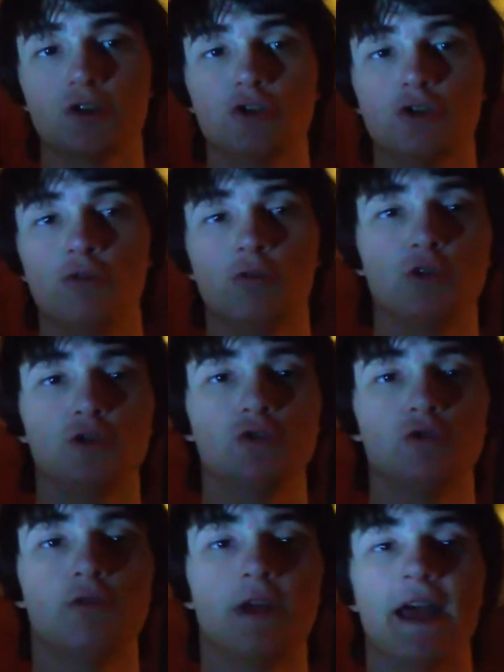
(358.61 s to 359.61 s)
show
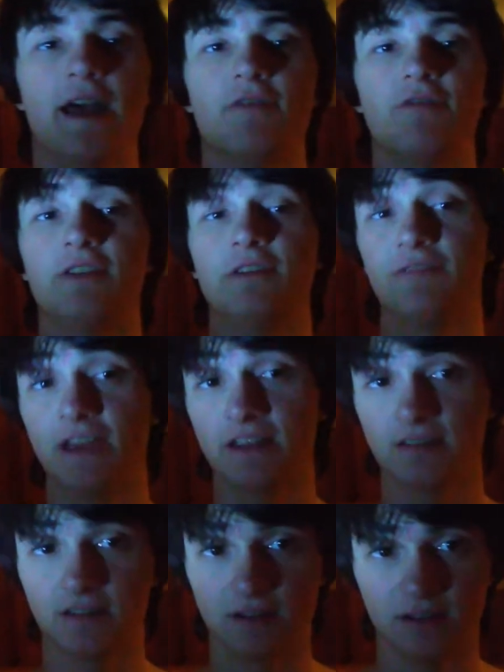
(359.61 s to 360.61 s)
that you have
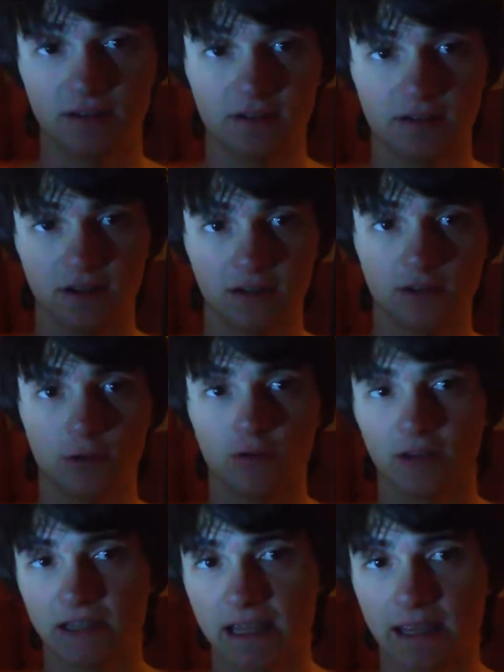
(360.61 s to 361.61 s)
invested
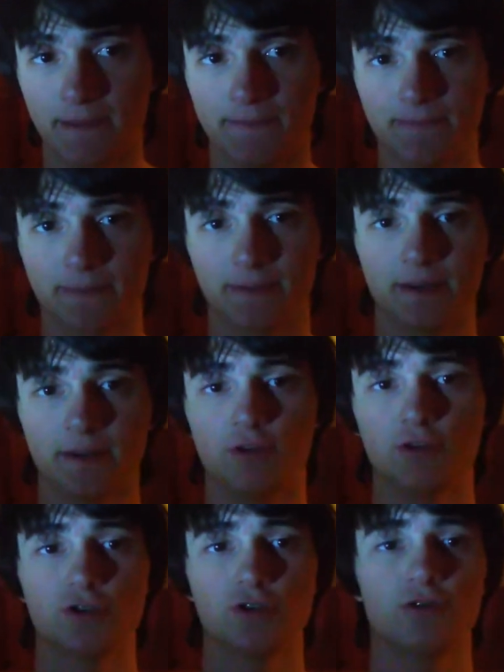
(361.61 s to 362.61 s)
into the game. You know, it